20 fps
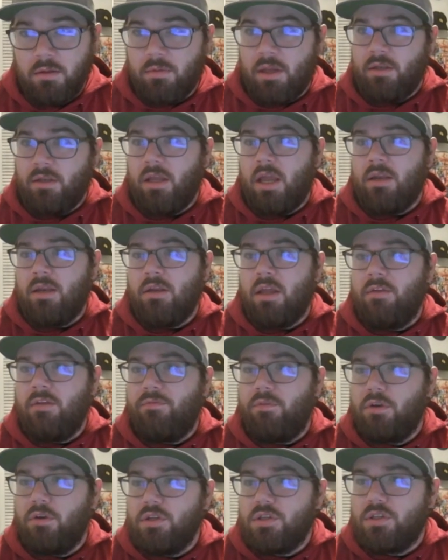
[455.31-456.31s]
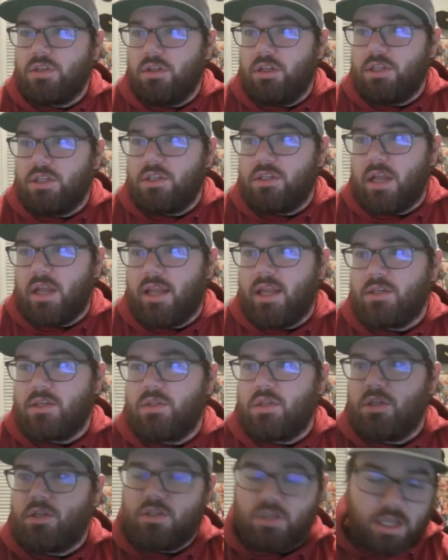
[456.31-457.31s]
And if you're just, let's
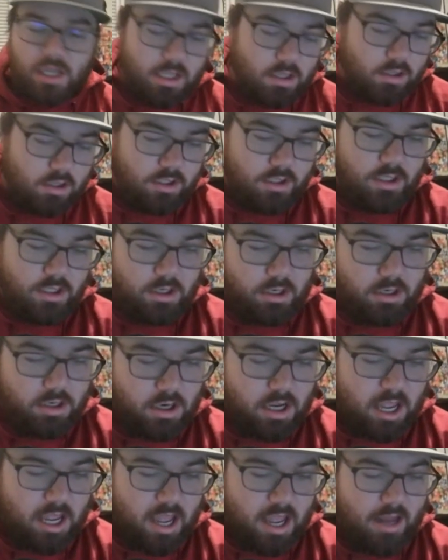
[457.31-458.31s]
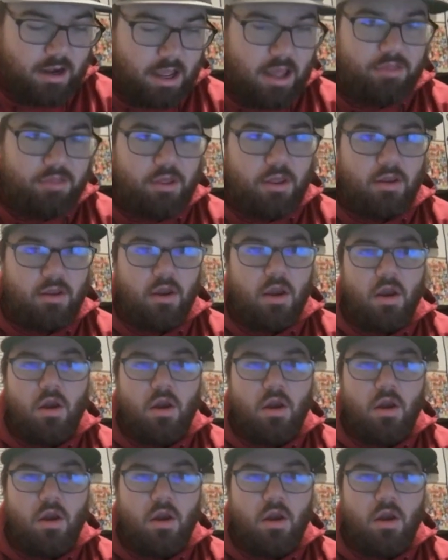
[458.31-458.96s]
take a look here at, I think